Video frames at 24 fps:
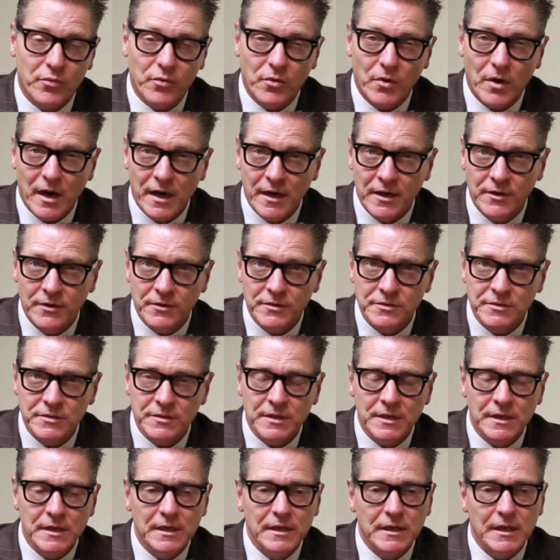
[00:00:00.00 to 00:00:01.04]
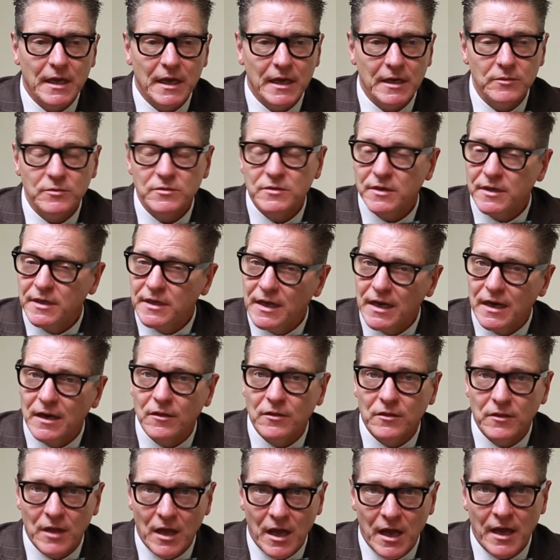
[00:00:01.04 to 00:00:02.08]
priors, and he was looking at a
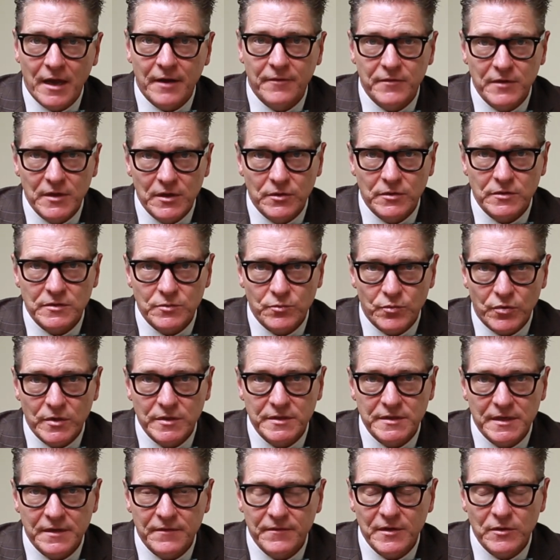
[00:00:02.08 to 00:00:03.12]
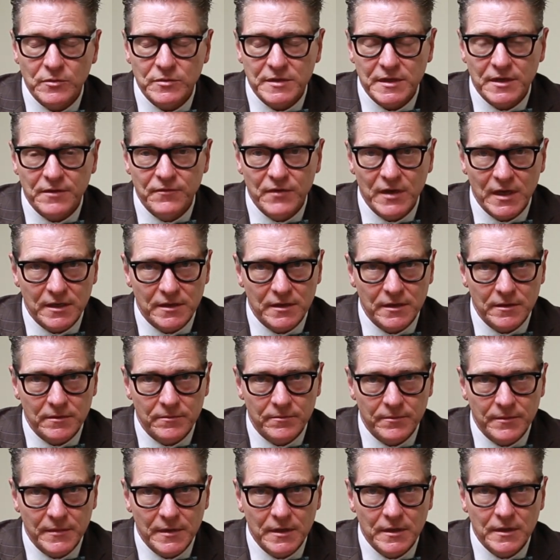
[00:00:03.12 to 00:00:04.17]
lot of years in prison if he was convicted.
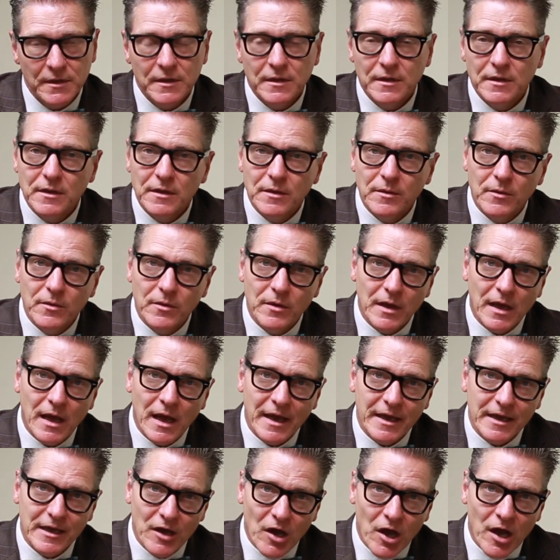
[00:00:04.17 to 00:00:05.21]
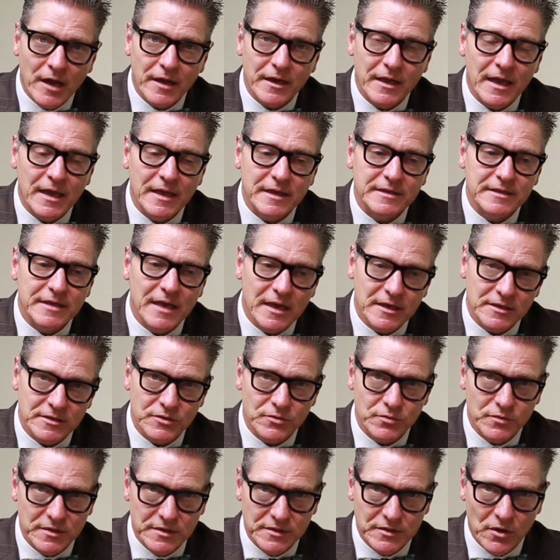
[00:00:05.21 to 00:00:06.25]
I got a
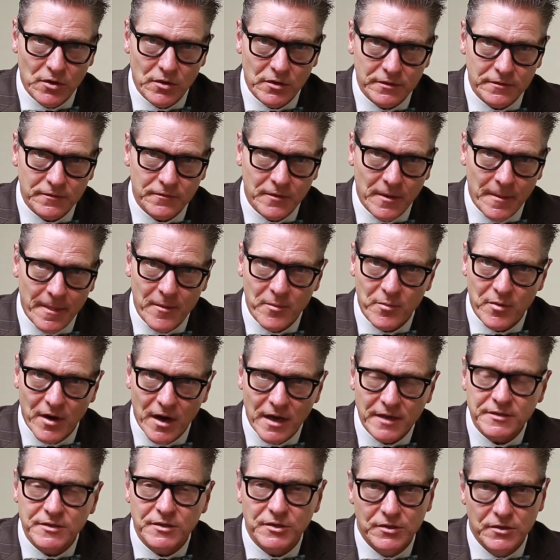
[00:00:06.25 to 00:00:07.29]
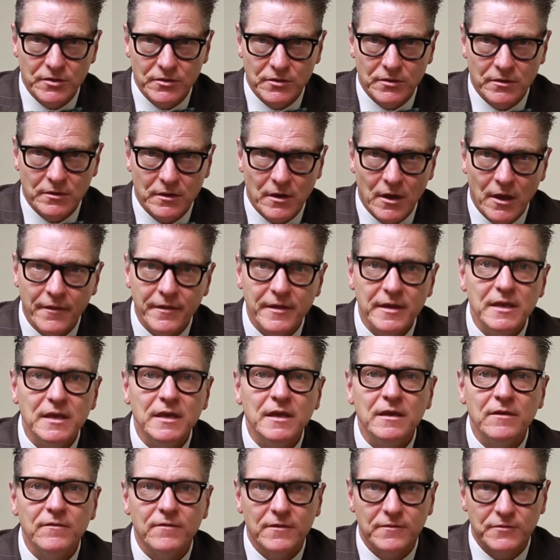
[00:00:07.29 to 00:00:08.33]
test result from the prosecutor on the
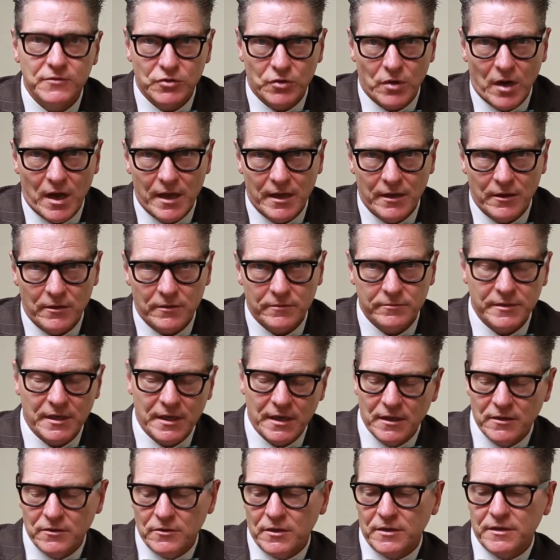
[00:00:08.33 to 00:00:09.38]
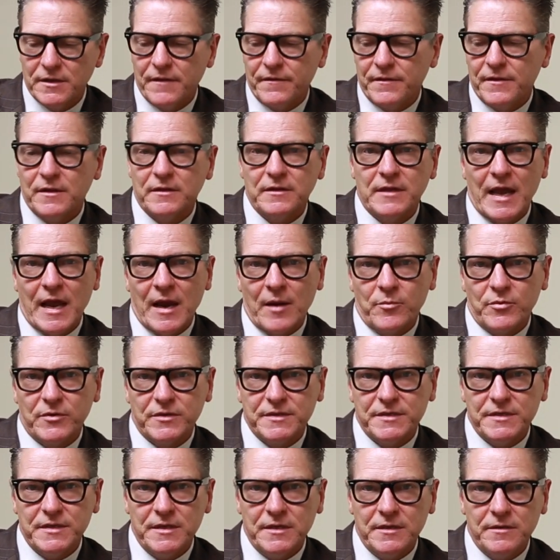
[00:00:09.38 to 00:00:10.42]
eve of trial, and I looked at the lab
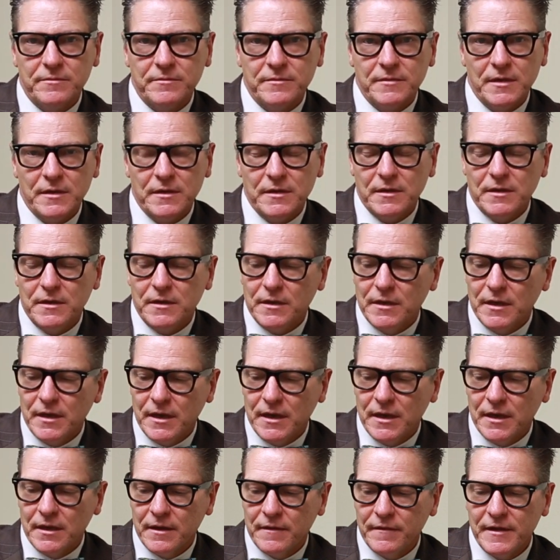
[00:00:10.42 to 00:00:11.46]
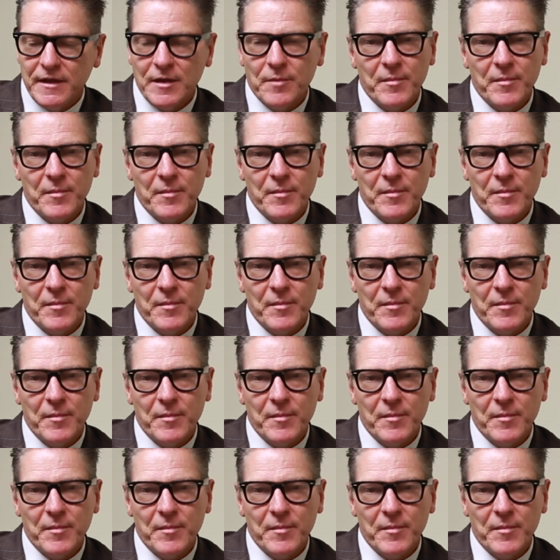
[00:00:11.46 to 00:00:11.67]
receipt, and the